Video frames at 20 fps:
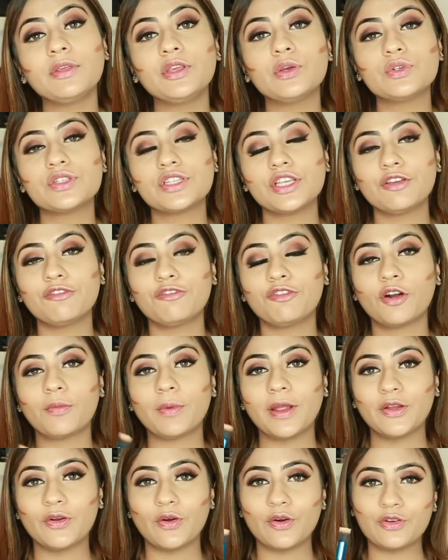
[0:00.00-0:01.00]
be using for
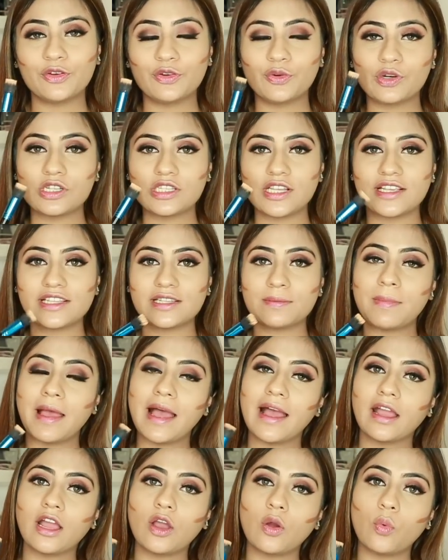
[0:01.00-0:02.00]
my contours is
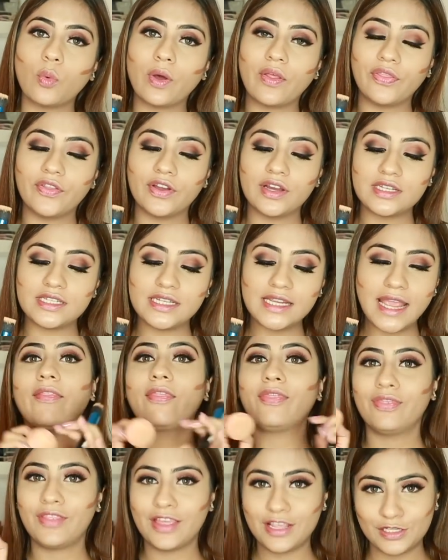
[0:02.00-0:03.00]
MAC 130
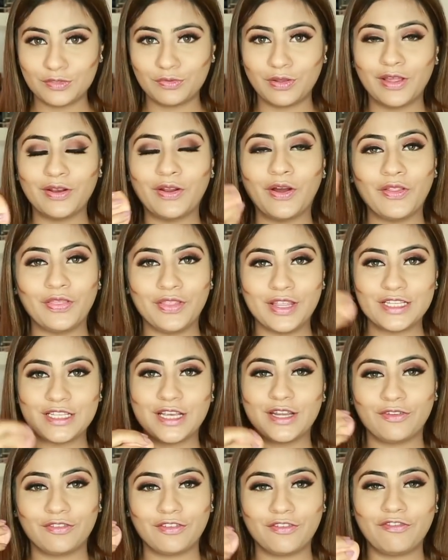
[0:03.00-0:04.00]
this one on this
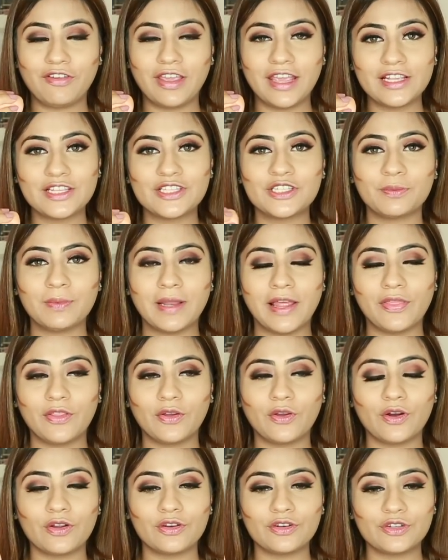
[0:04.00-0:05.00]
side of the face to blend
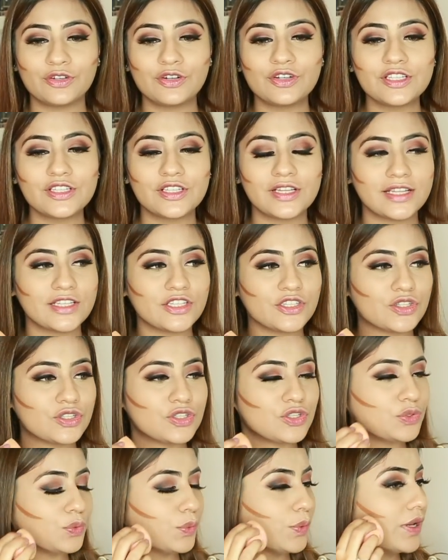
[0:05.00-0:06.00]
the contours let's
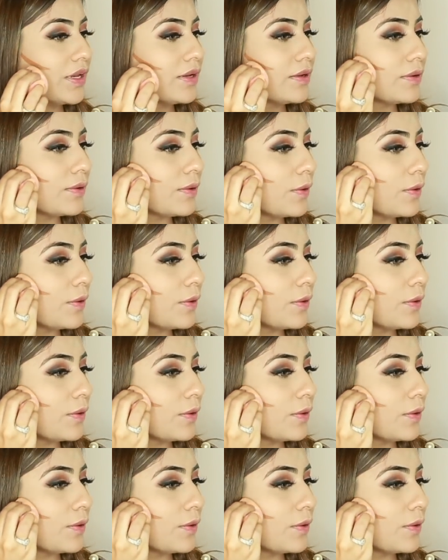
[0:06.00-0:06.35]
just do it